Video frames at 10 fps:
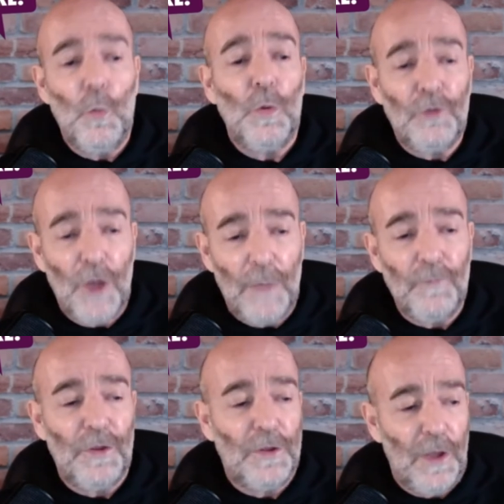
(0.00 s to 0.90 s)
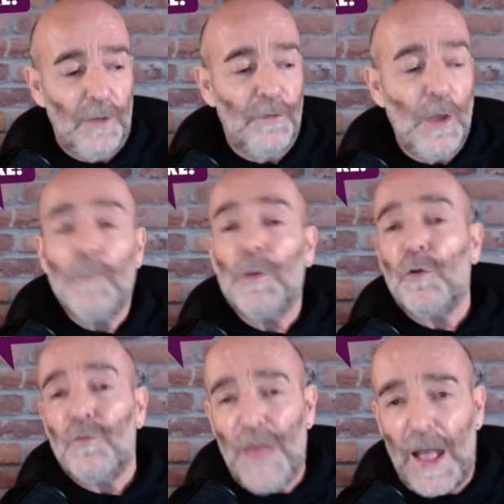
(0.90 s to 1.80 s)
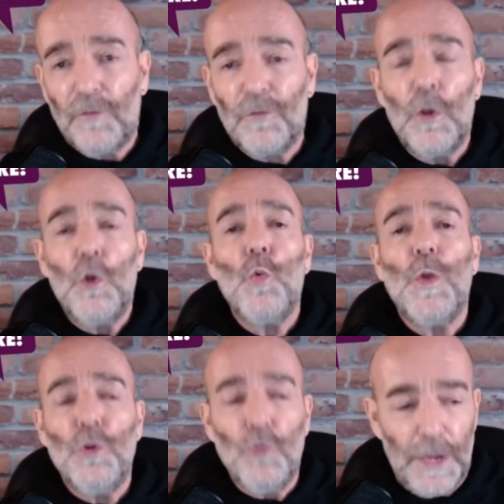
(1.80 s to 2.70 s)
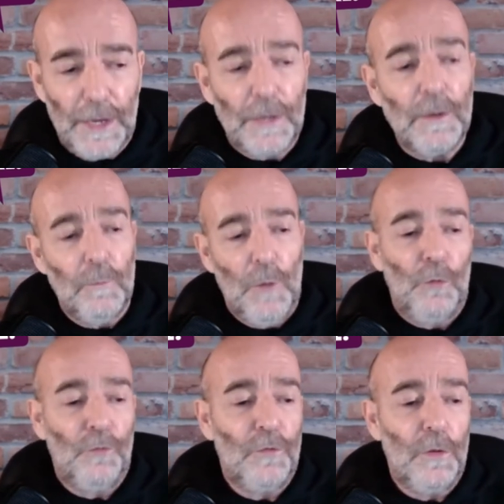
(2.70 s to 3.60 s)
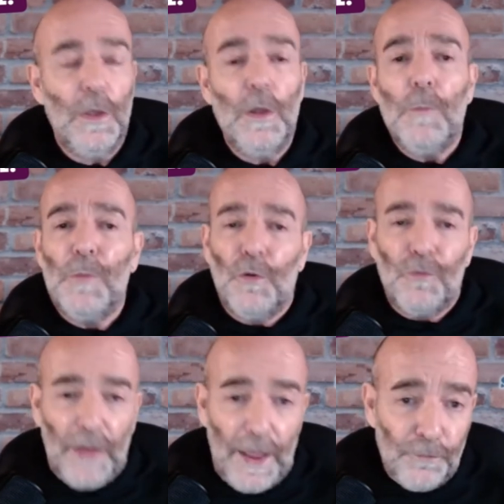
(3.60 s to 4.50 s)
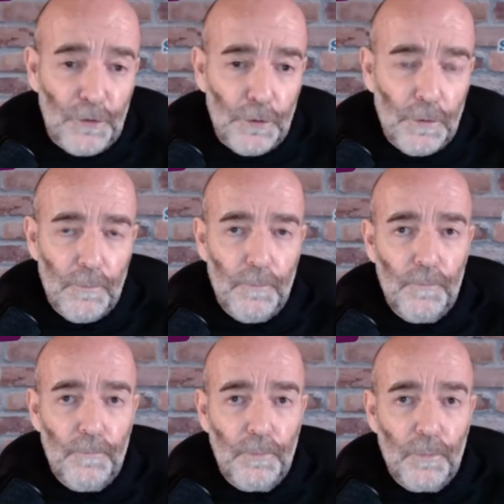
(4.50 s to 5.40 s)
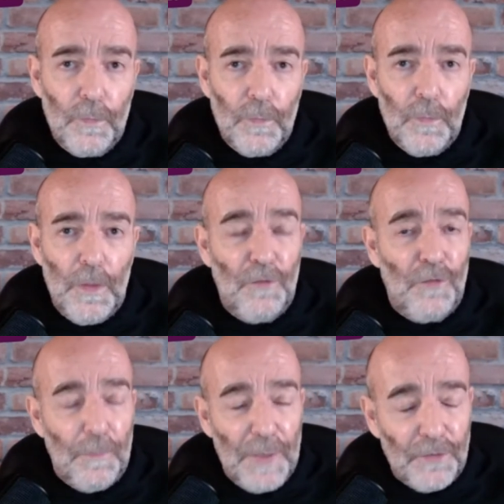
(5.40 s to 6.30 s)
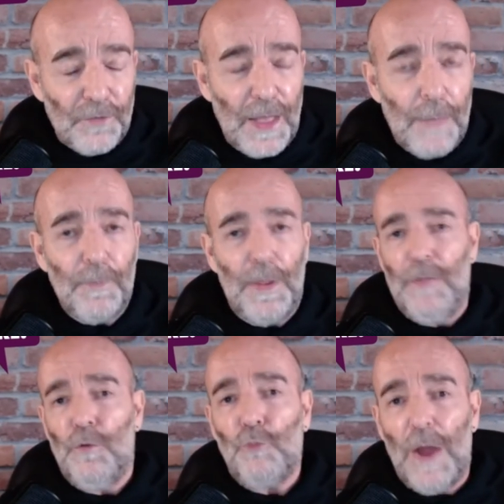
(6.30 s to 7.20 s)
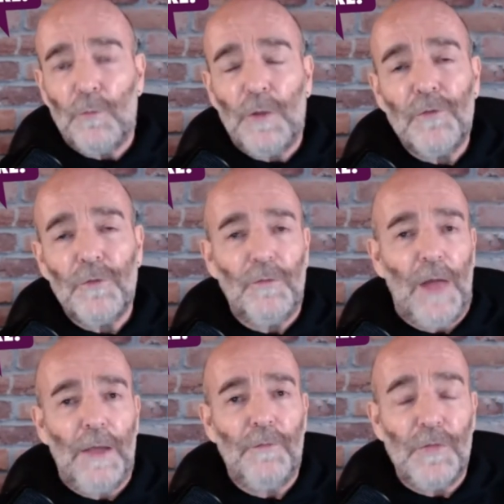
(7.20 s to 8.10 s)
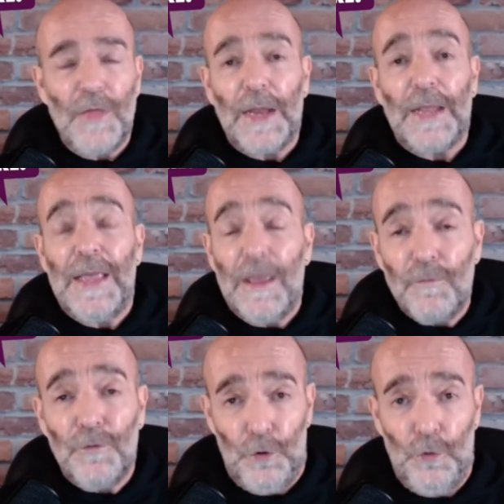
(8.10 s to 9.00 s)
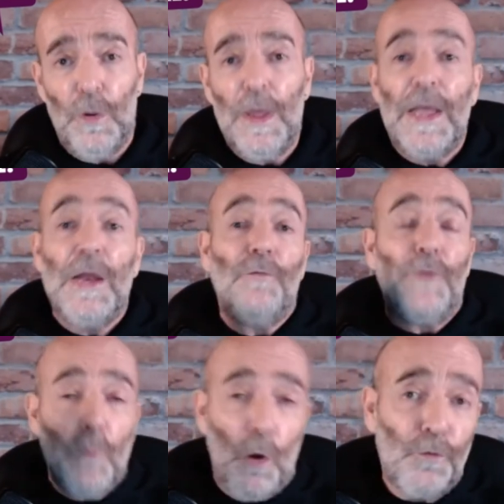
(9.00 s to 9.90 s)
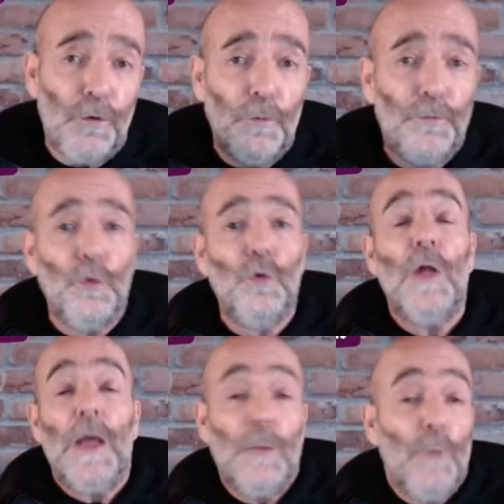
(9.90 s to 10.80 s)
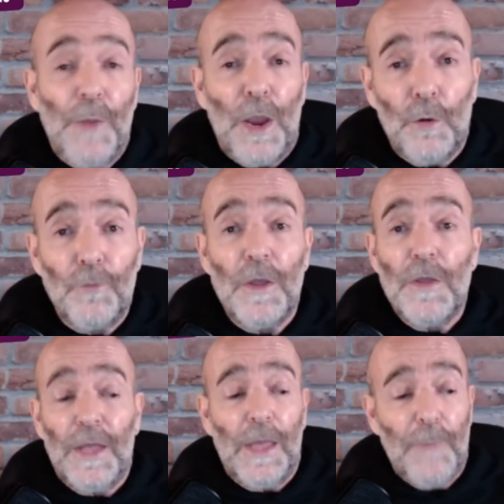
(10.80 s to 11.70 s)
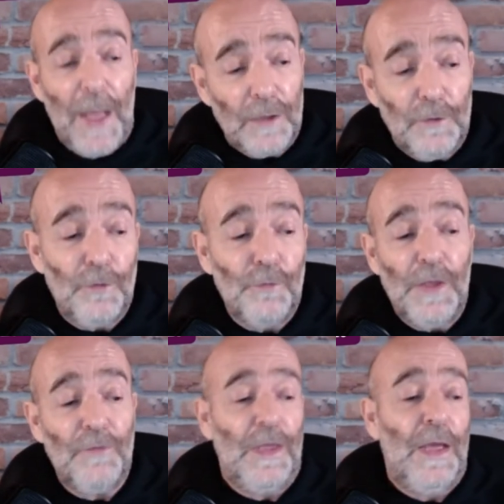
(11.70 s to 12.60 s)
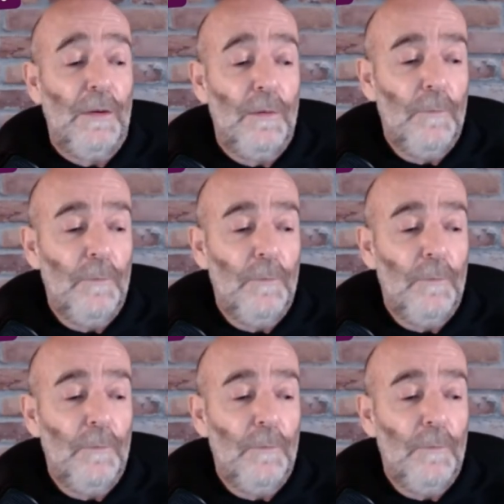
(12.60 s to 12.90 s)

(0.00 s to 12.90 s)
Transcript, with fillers: when times are tough, because that's when you need it most. Because laughter is the pit stop in the rat race of life, and that it gives you enough emotional fuel and repairs to get back into the race again.